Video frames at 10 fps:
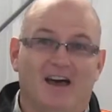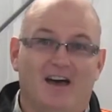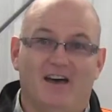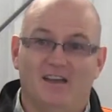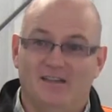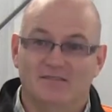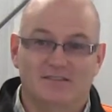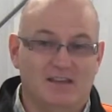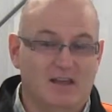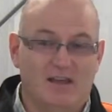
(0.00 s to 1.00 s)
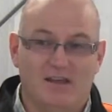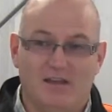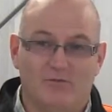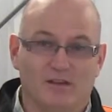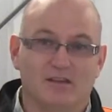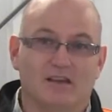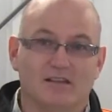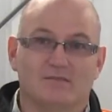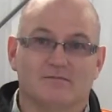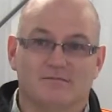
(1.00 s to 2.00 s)
Uh, it, sta it, it really
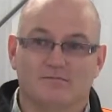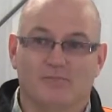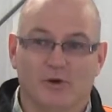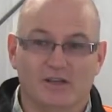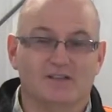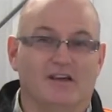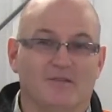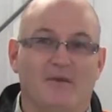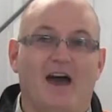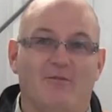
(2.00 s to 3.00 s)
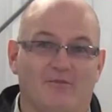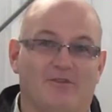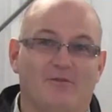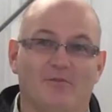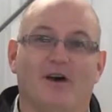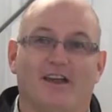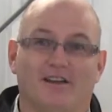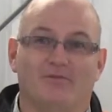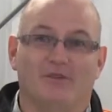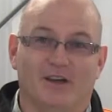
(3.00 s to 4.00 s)
does put us on the map from a
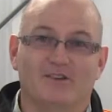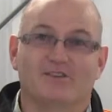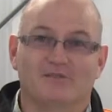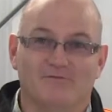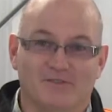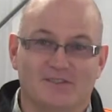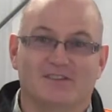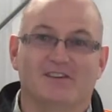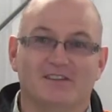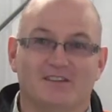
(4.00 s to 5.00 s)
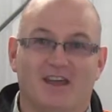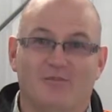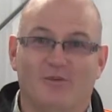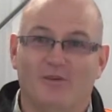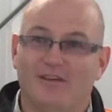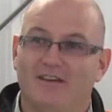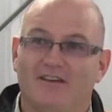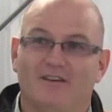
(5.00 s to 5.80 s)
pioneer production facility standpoint.